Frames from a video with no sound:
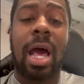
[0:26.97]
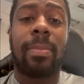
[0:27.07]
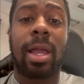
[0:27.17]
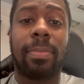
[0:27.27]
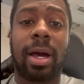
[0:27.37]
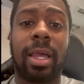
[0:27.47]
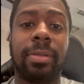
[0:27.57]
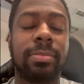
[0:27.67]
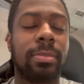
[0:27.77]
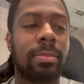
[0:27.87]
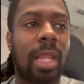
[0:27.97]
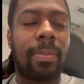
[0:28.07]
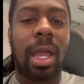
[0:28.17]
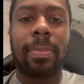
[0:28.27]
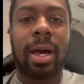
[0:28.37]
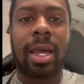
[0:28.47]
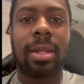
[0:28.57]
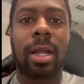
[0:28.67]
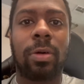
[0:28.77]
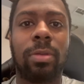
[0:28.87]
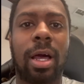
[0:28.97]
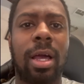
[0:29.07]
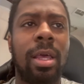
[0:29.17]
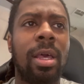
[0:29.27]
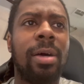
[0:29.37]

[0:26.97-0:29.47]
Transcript: I might buy it, not gonna lie.